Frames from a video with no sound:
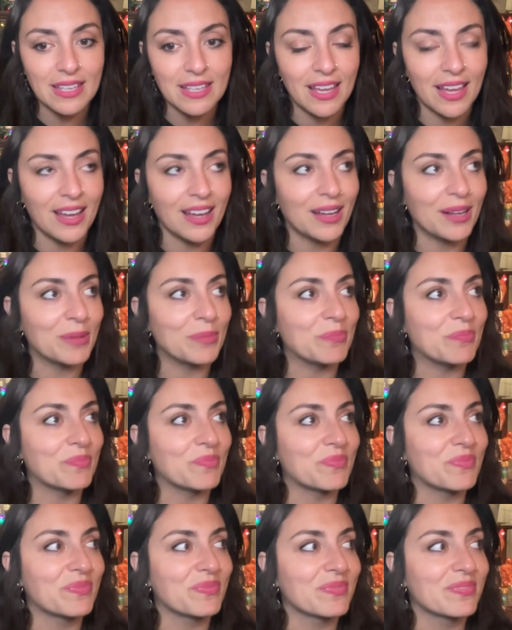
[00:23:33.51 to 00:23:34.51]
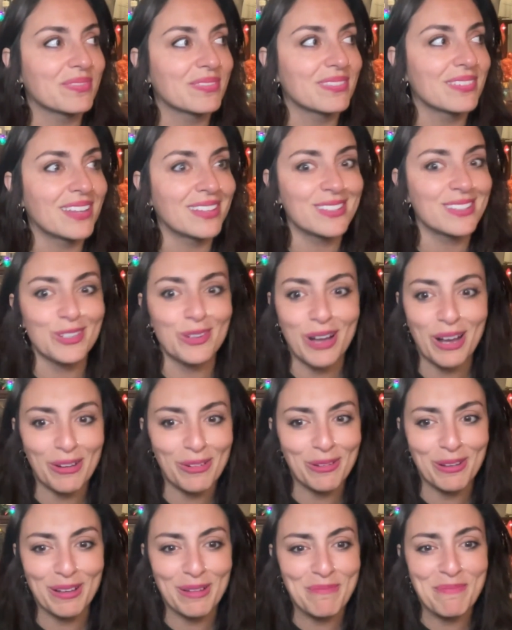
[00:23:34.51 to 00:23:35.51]
And so
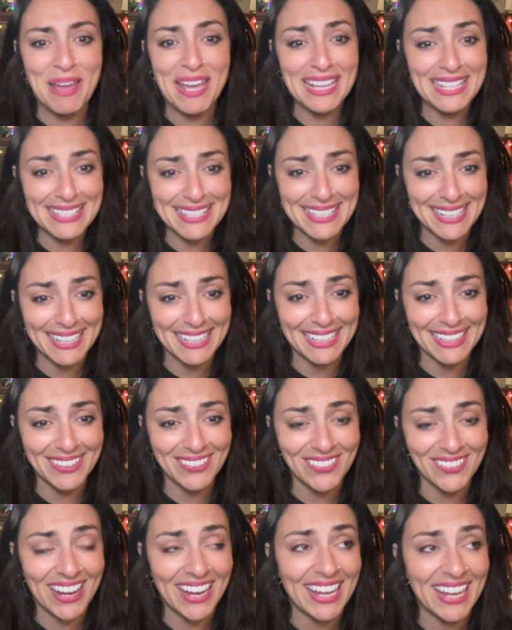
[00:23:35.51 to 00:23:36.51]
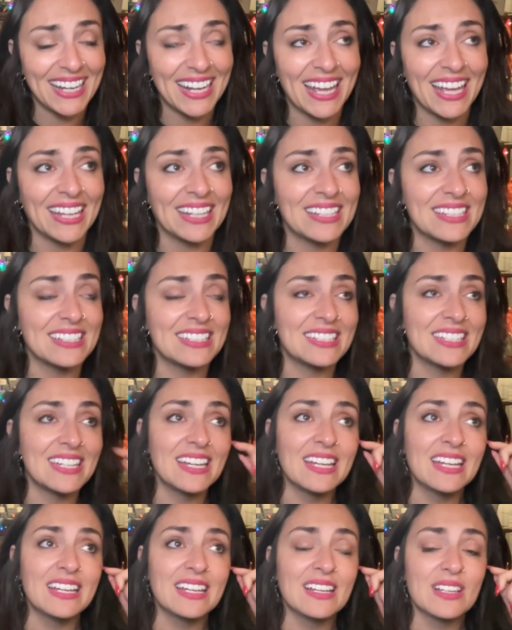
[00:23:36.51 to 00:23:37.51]
how amazing, right? And
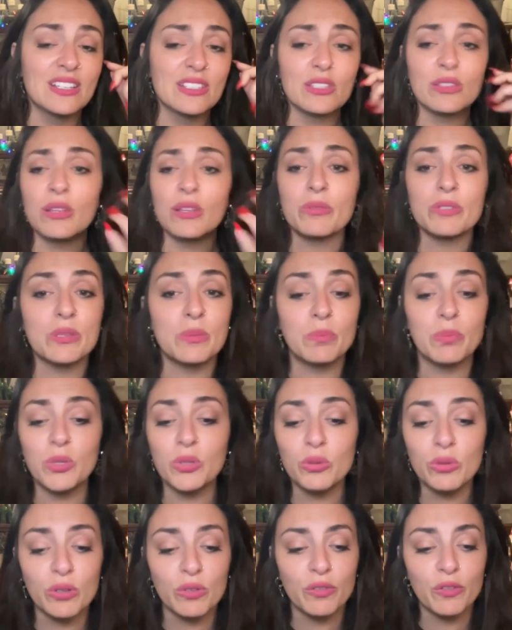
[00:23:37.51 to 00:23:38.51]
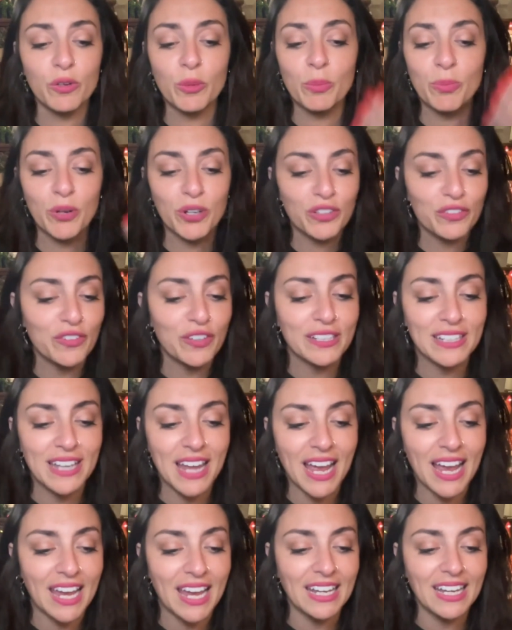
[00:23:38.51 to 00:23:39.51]
so that was a beautiful, perfect
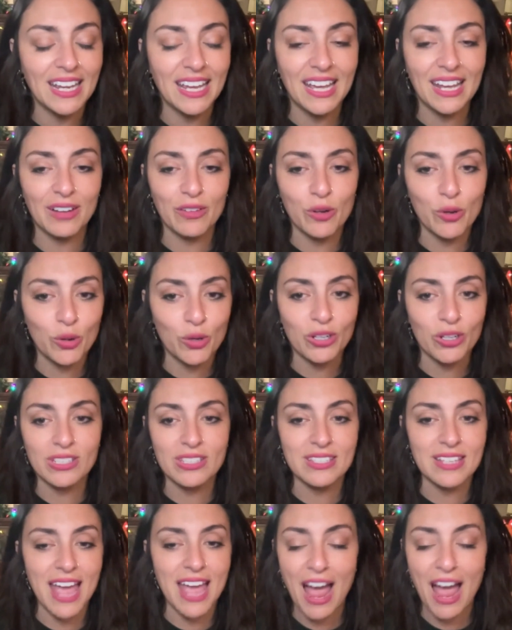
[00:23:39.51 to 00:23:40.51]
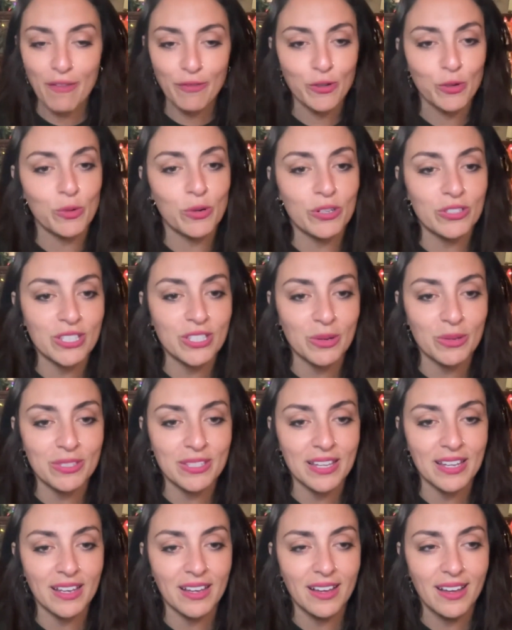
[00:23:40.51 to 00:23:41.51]
night. And of course, afterwards I was
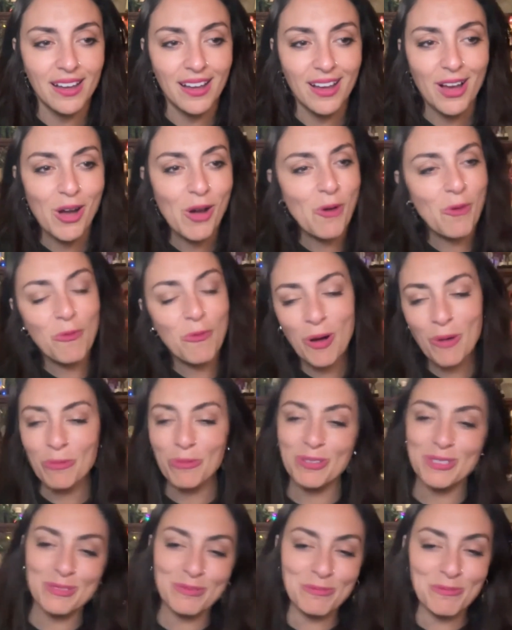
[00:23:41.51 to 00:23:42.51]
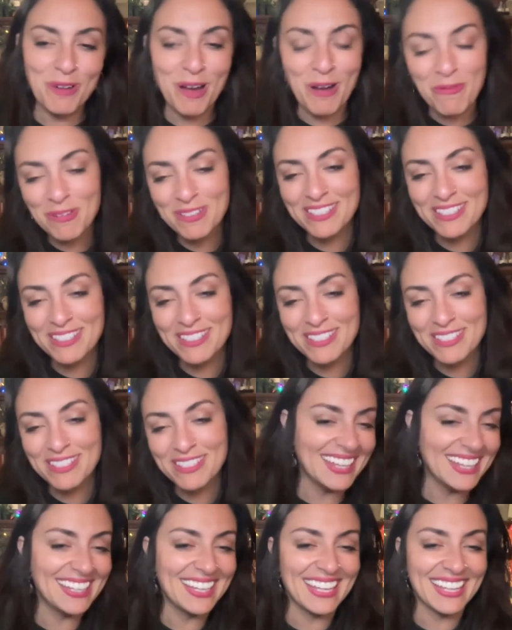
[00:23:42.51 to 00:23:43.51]
like, what was I
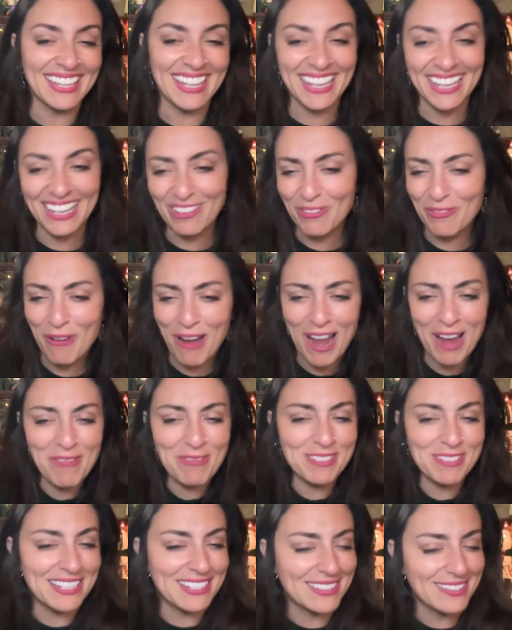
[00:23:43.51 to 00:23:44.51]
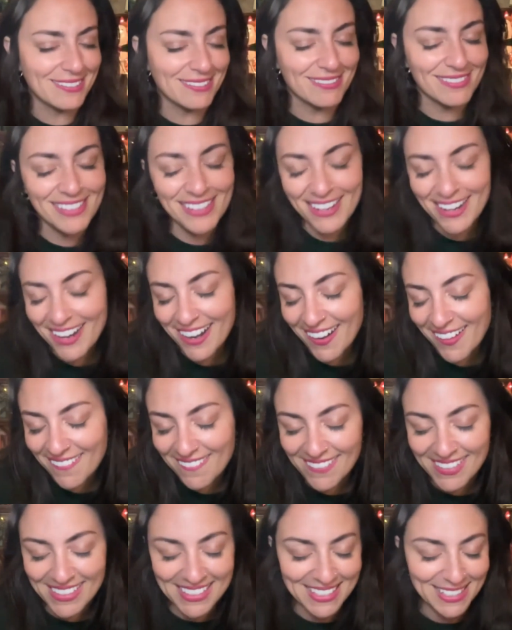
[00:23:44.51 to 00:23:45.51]
thinking? Like, why was I so
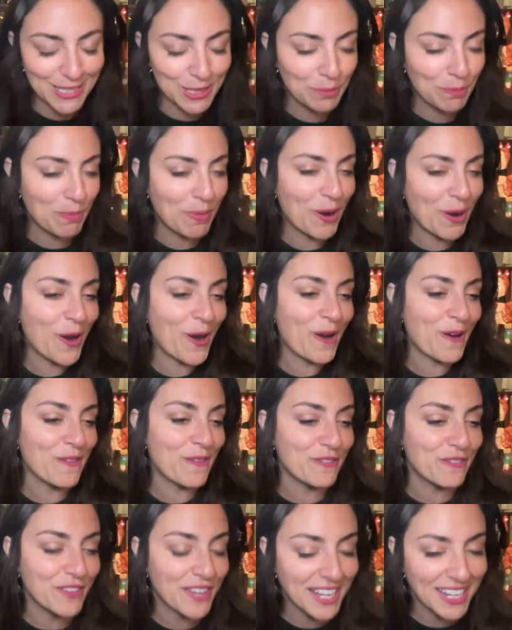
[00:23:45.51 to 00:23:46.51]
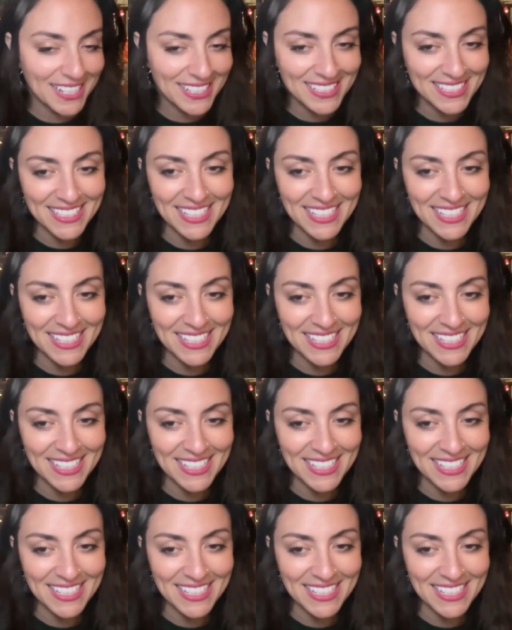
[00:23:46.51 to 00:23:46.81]
nervous? It's perfect.